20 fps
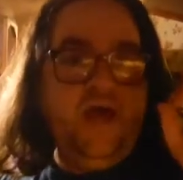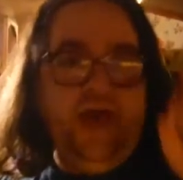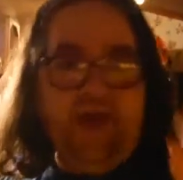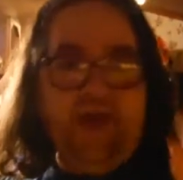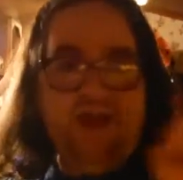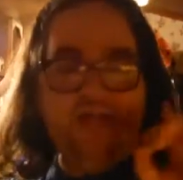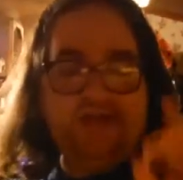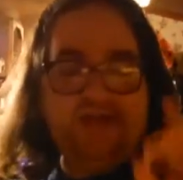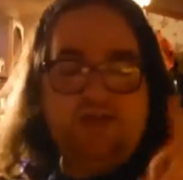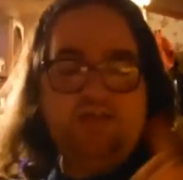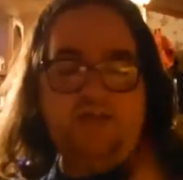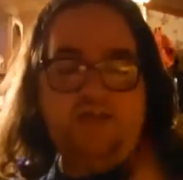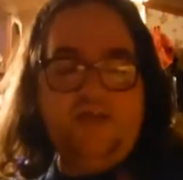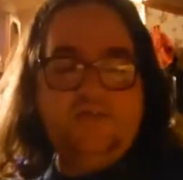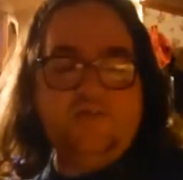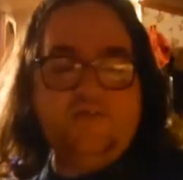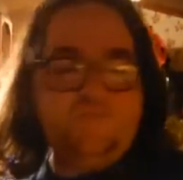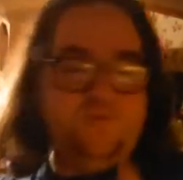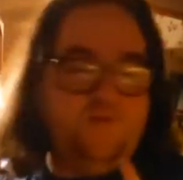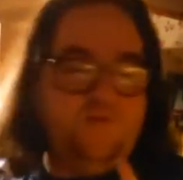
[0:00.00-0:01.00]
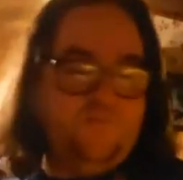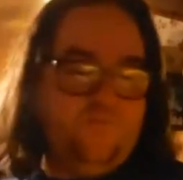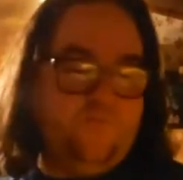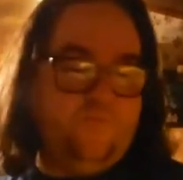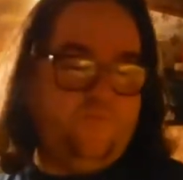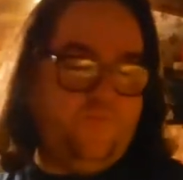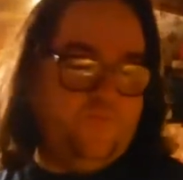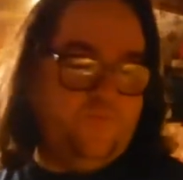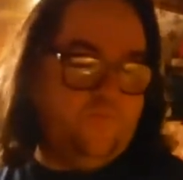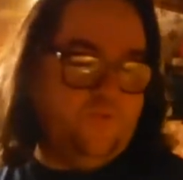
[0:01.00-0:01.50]
18 days of food
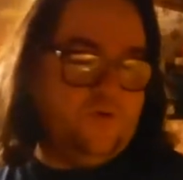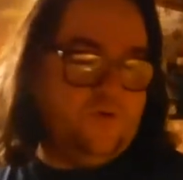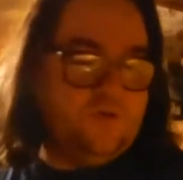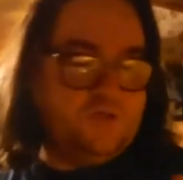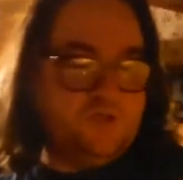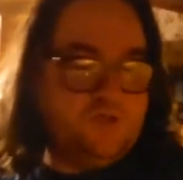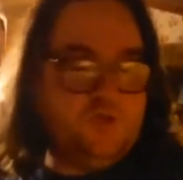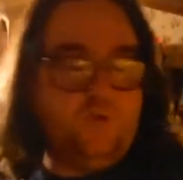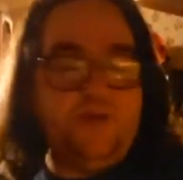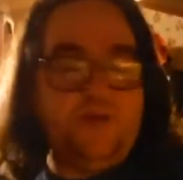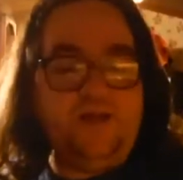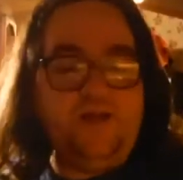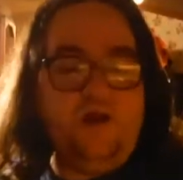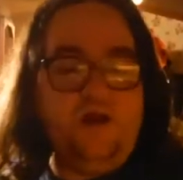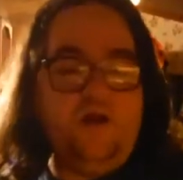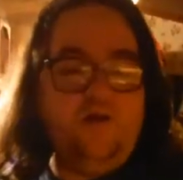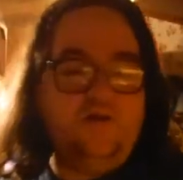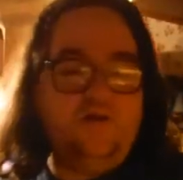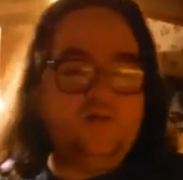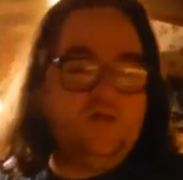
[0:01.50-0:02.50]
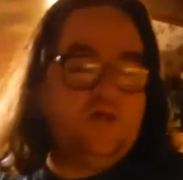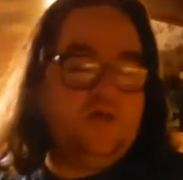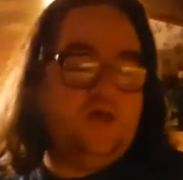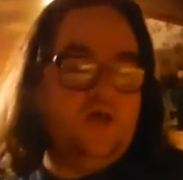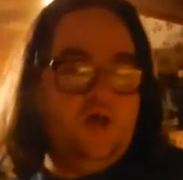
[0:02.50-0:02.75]
for $20,